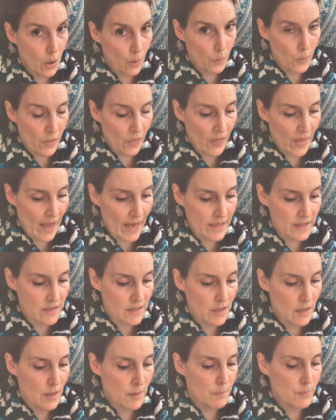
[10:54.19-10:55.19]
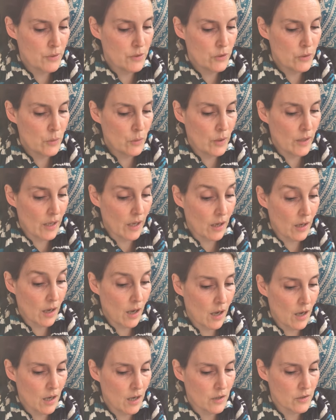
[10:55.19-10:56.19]
With that, Petulia
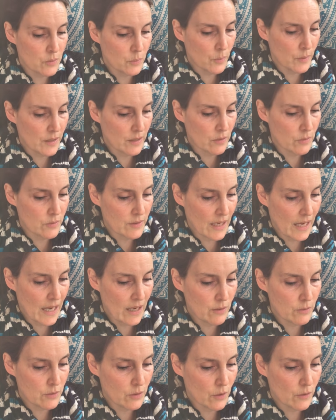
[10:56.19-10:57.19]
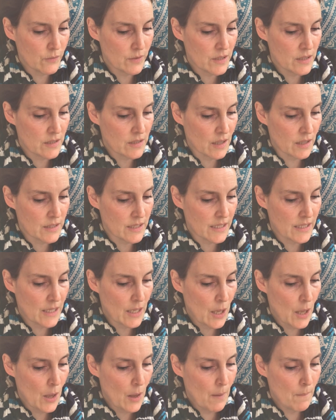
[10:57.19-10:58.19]
cartwheeled out of the study,
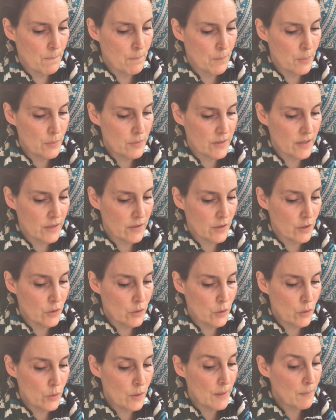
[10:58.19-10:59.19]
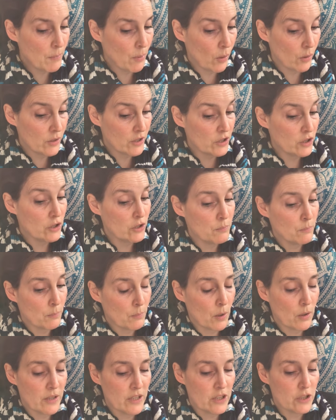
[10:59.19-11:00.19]
booting the newly
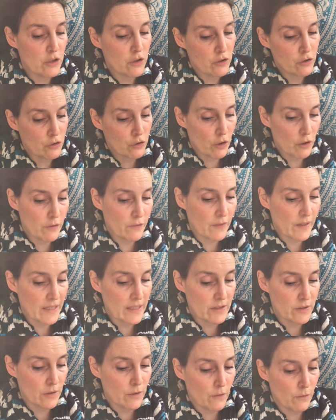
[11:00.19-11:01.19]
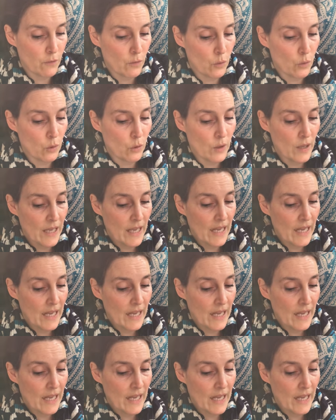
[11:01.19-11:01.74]
polished trophies to the floor